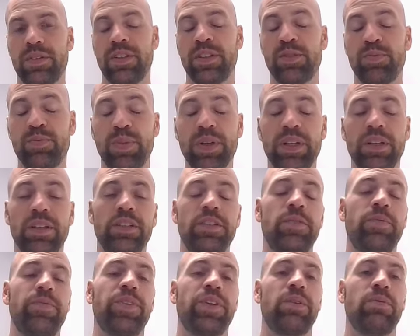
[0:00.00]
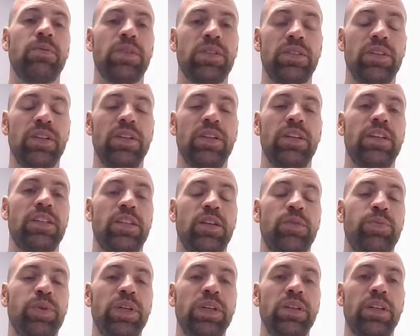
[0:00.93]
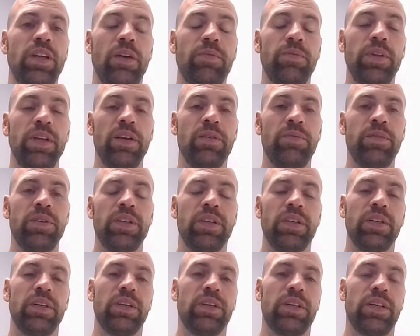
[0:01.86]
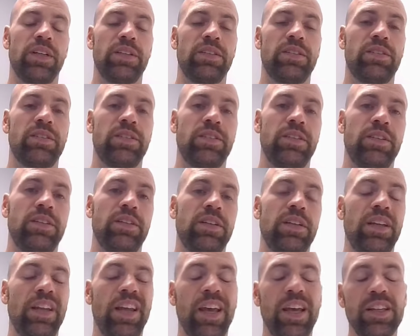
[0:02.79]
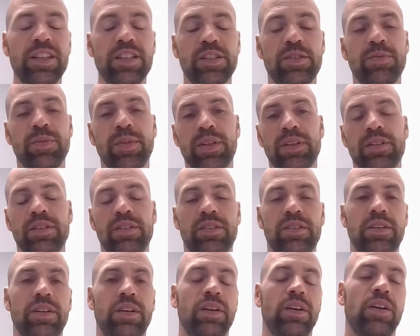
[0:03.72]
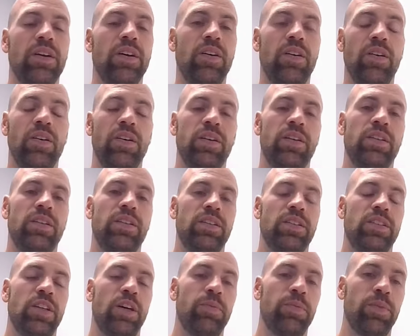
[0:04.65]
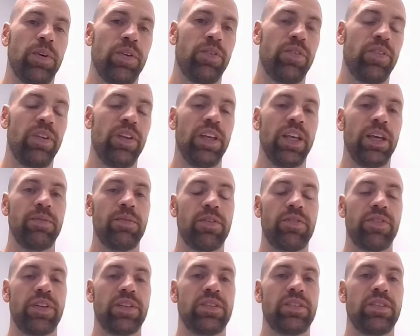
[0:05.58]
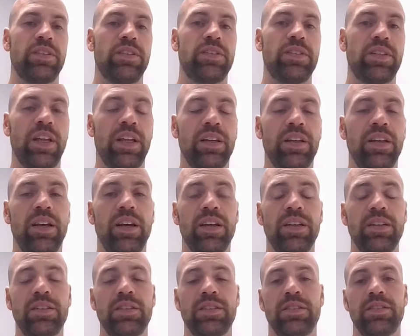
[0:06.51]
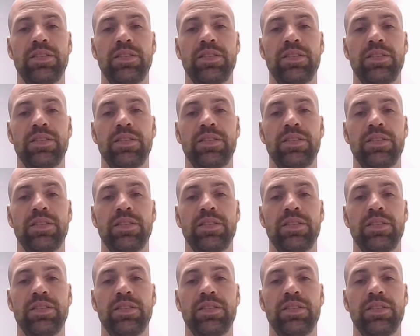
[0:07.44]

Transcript: is built within SAP EWM as enhancements on top of the MFS standard.